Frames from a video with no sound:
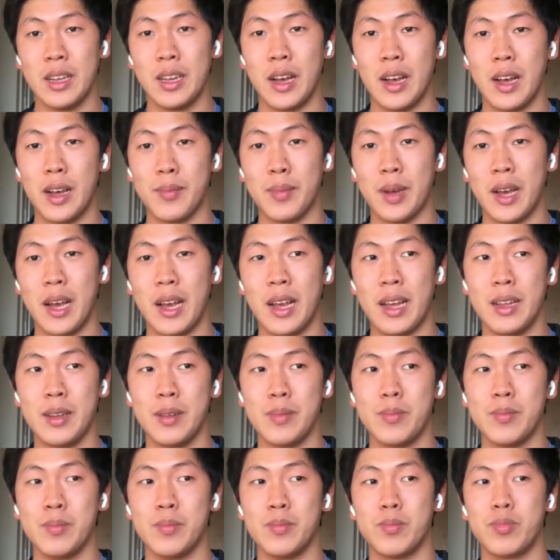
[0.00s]

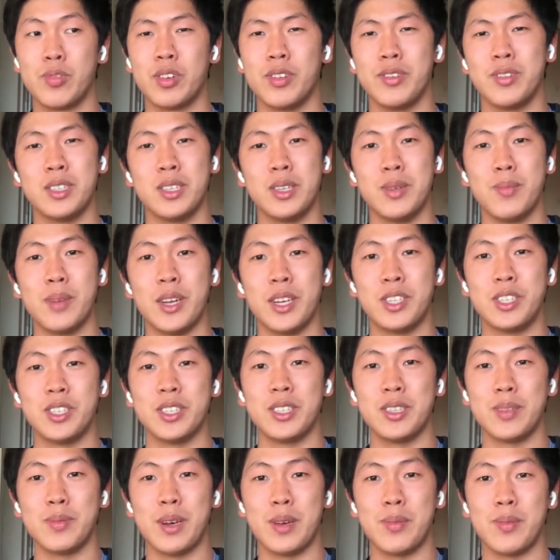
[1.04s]
I previously
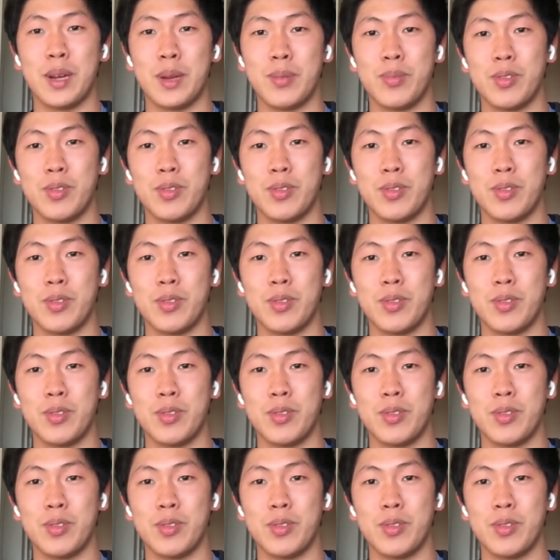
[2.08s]
mentioned about my